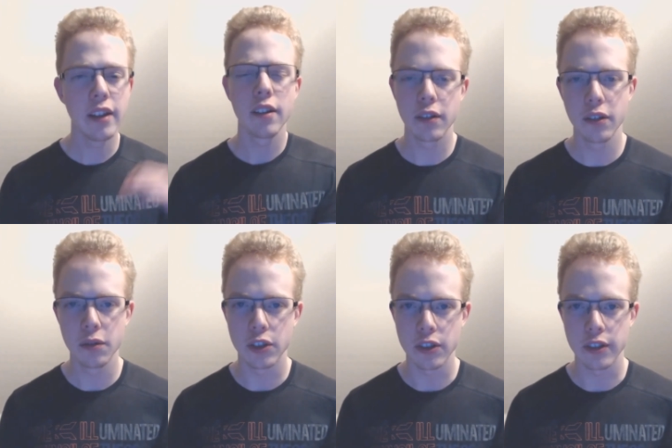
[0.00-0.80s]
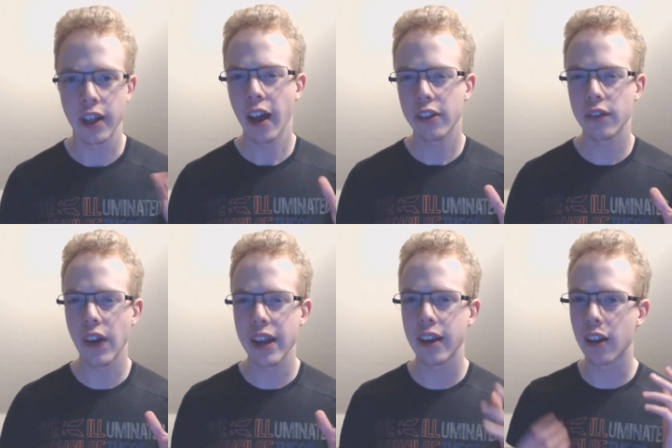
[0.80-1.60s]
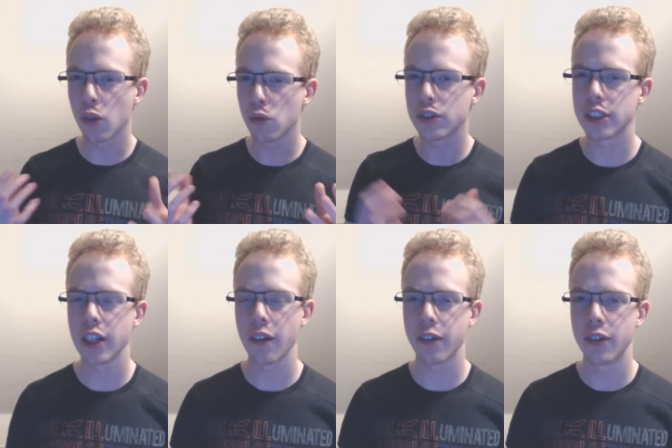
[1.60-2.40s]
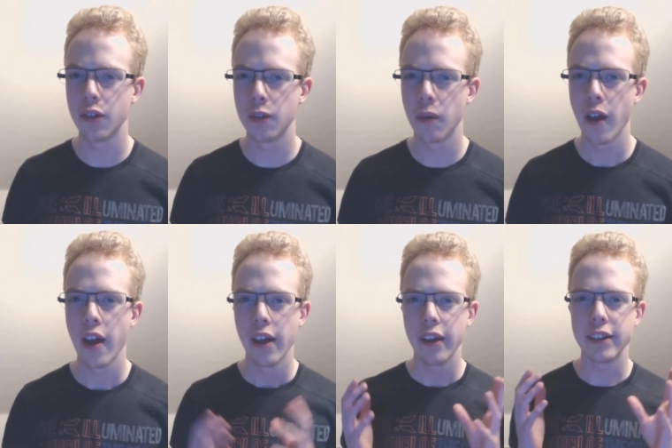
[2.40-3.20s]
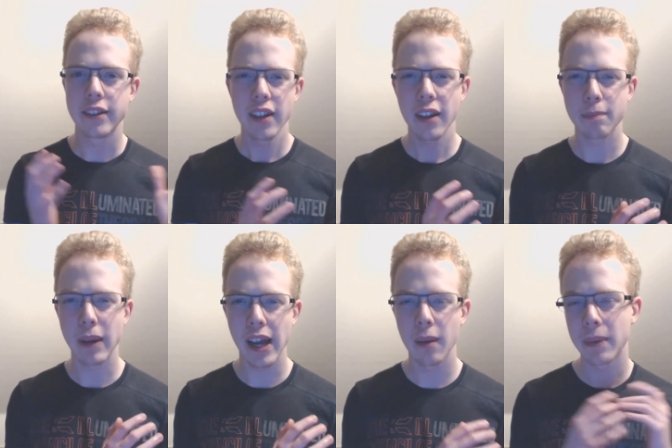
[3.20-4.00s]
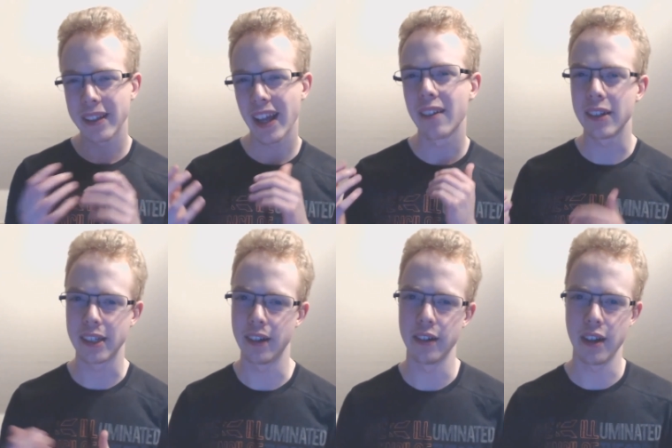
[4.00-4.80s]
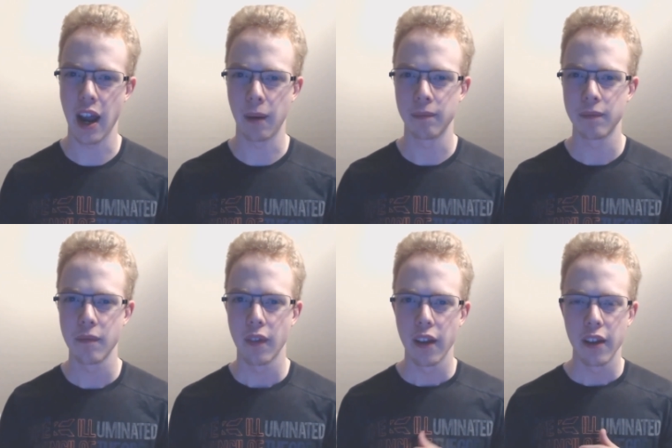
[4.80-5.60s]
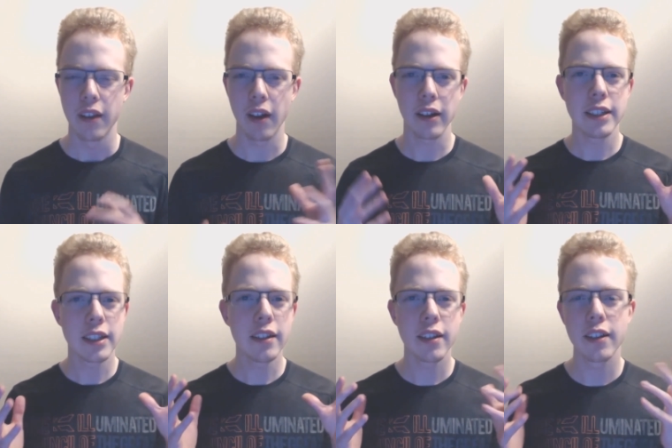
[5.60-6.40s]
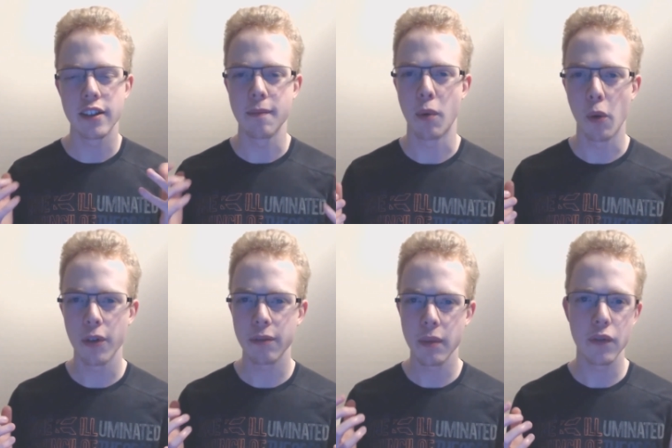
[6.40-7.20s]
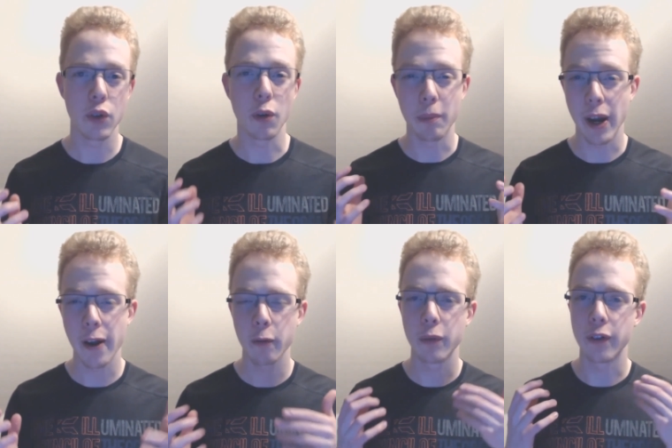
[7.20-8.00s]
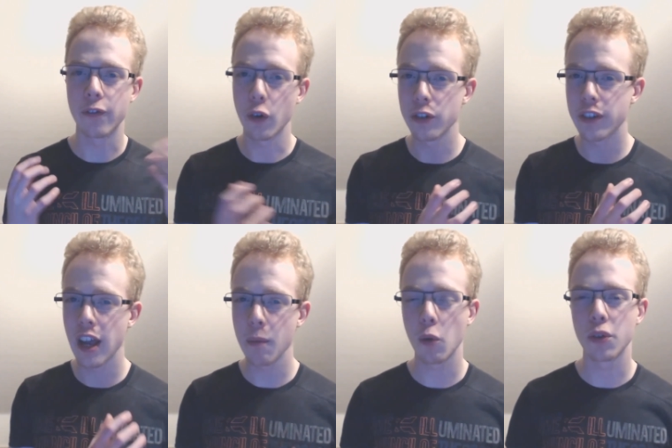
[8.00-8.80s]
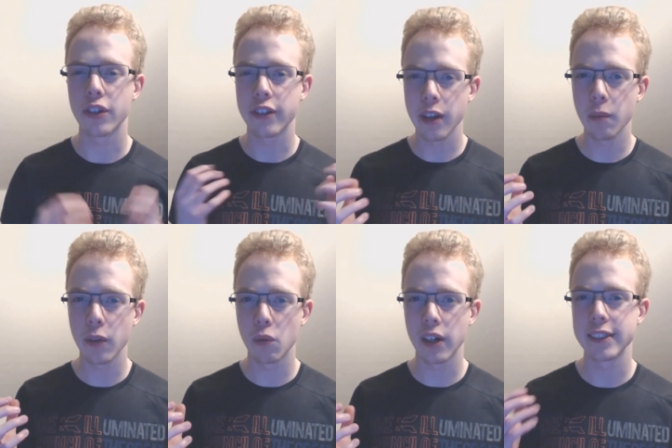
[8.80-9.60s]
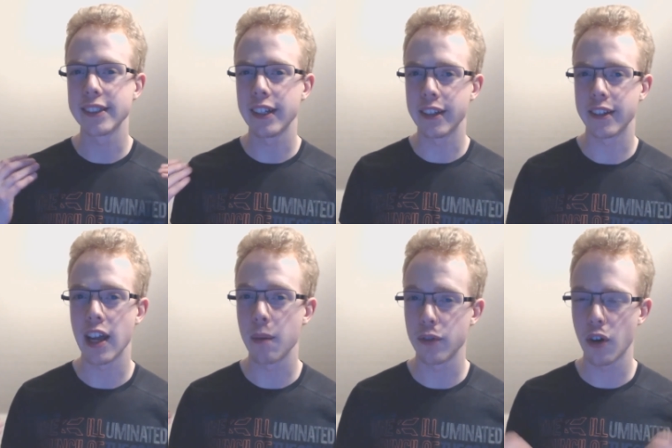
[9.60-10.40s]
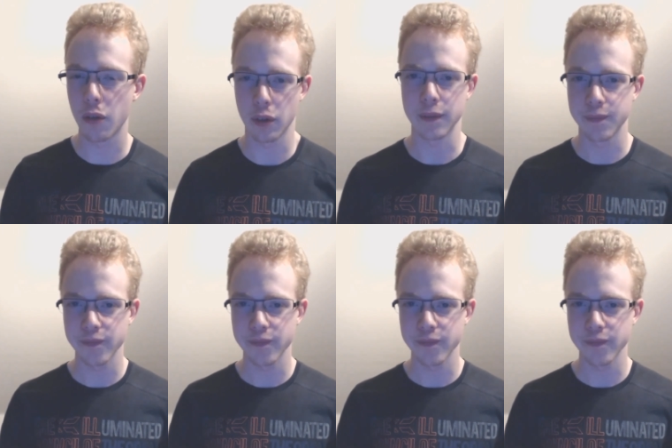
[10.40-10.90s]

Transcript: In conclusion, Castlevania Lords of Shadow 2 is not a bad but neither a good game. Now, it is a disappointment if you compare it with the first game or similar ones in the same genre.